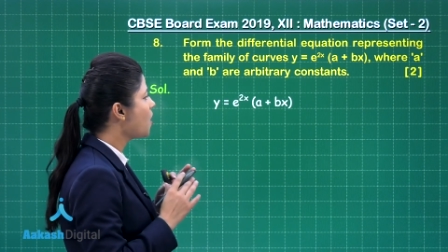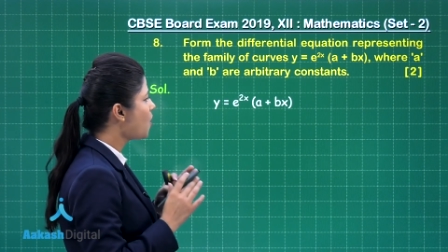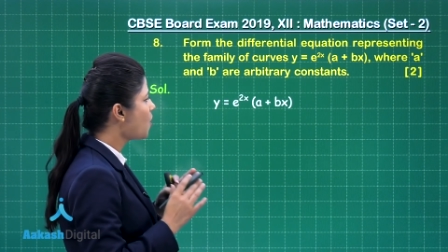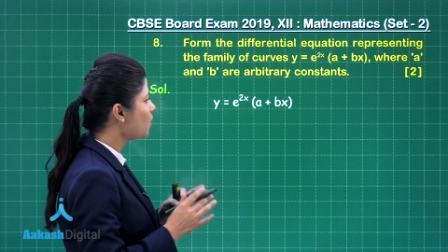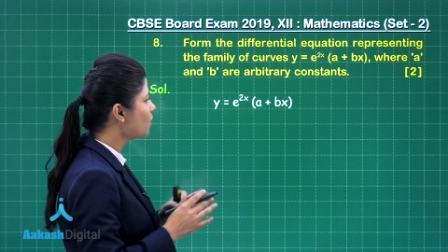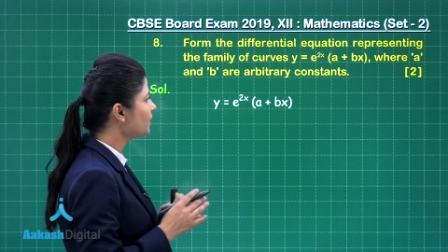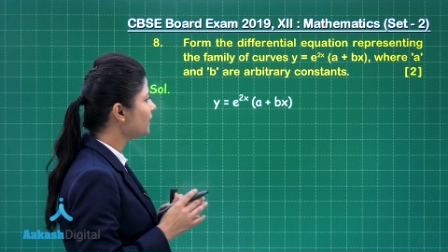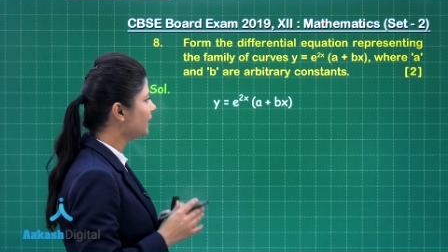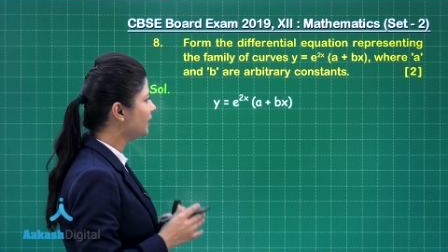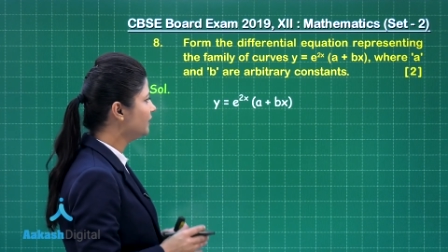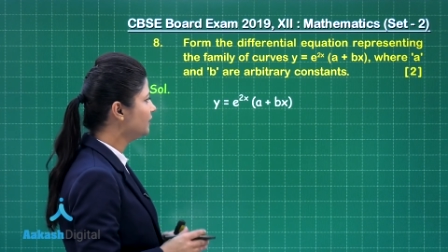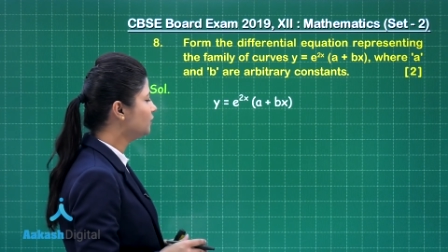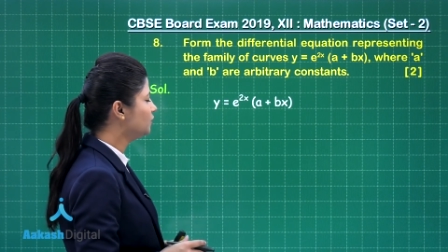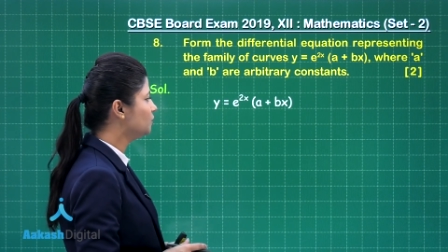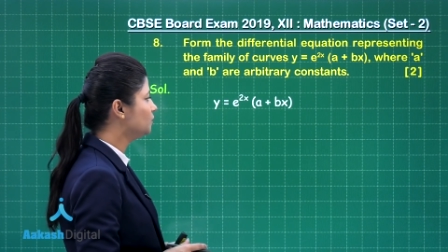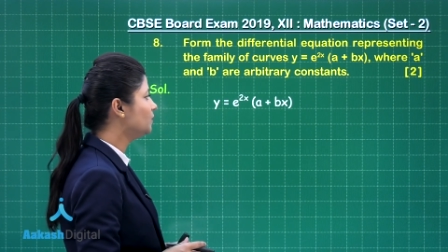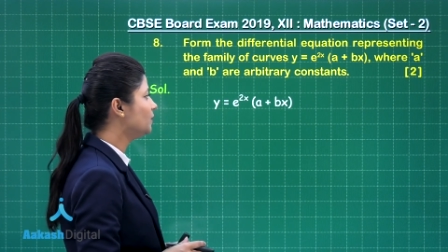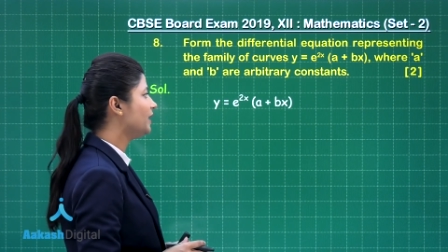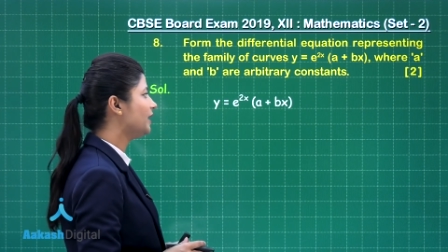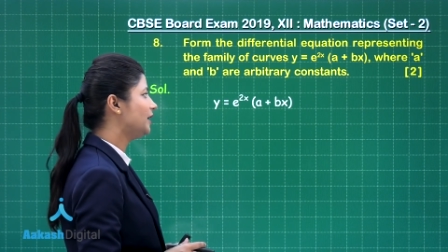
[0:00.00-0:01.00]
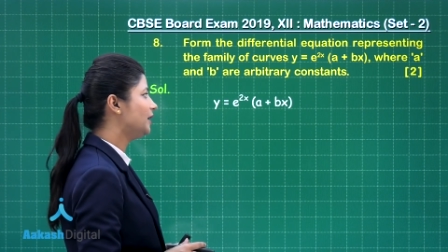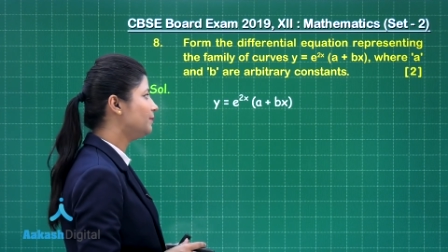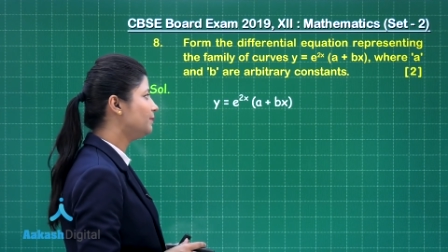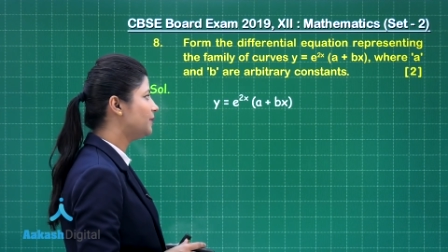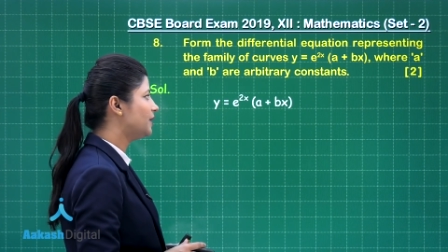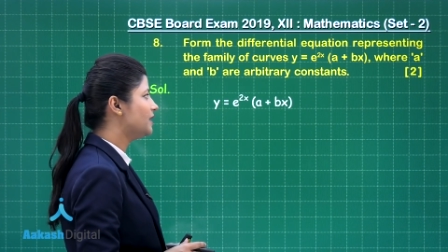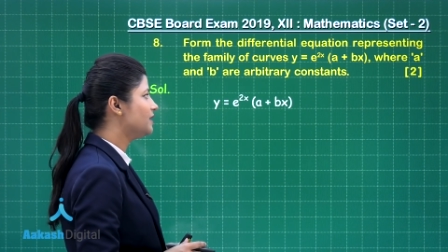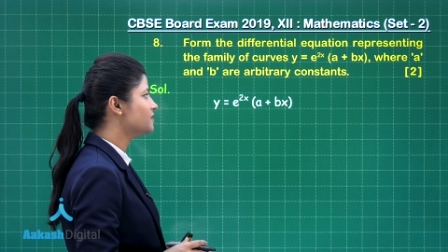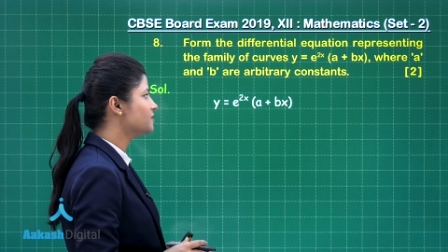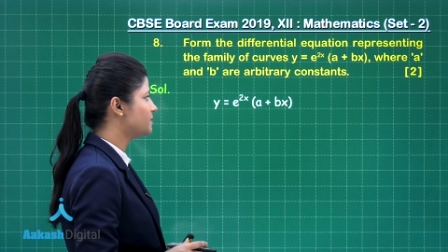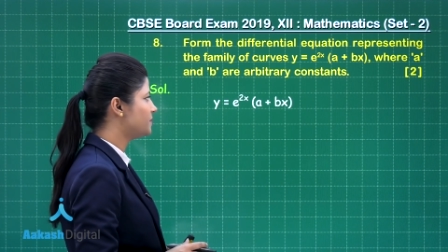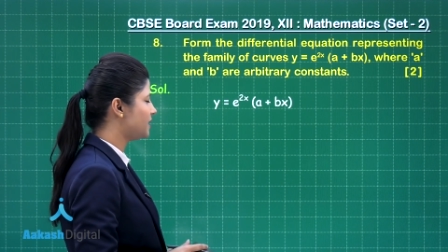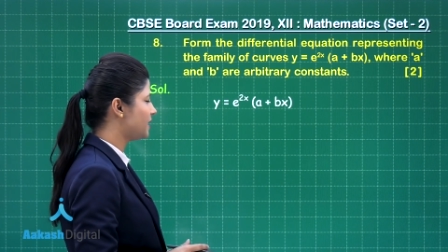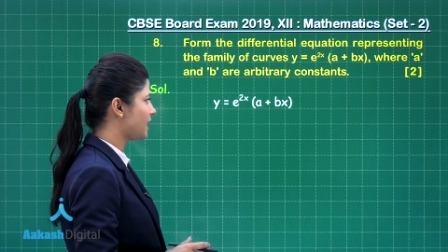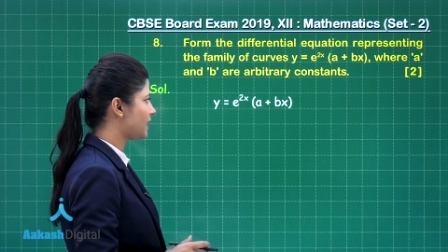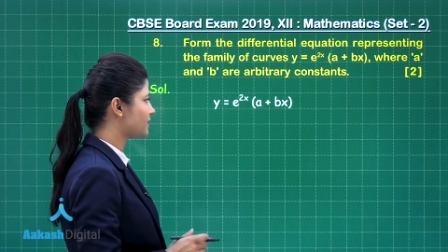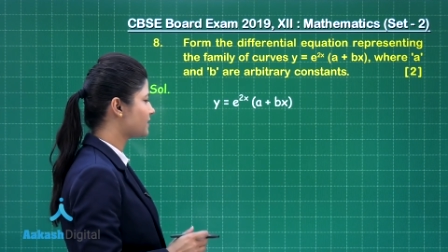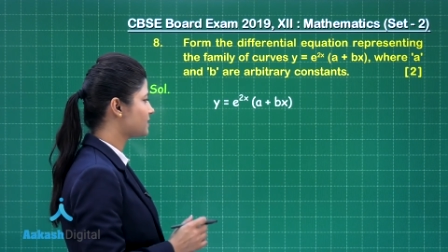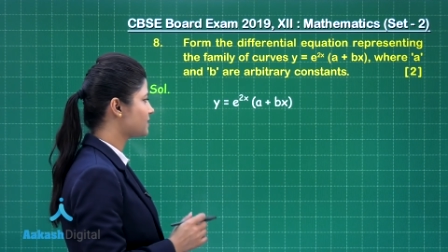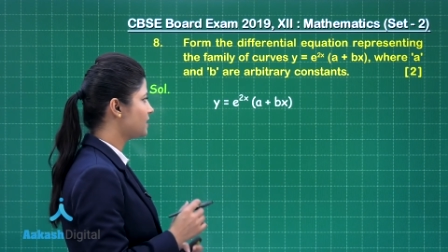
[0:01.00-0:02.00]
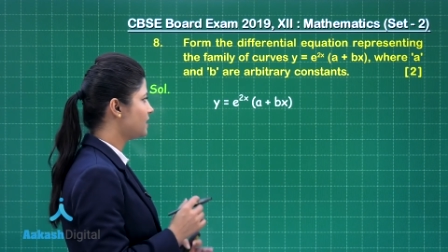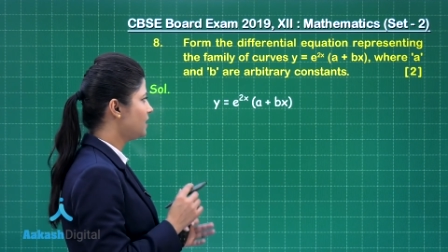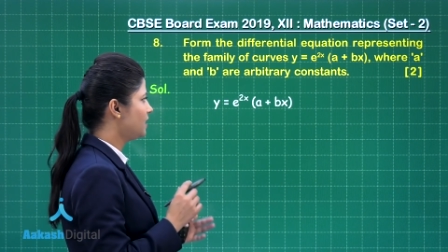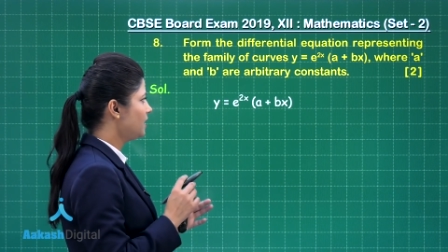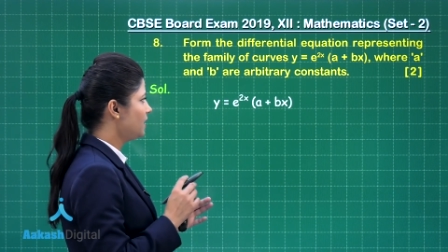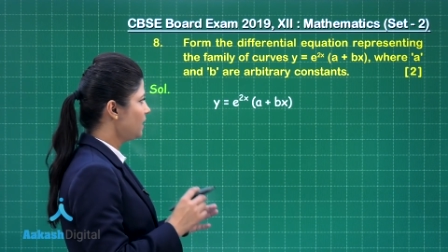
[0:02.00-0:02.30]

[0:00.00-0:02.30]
whole into a plus bx.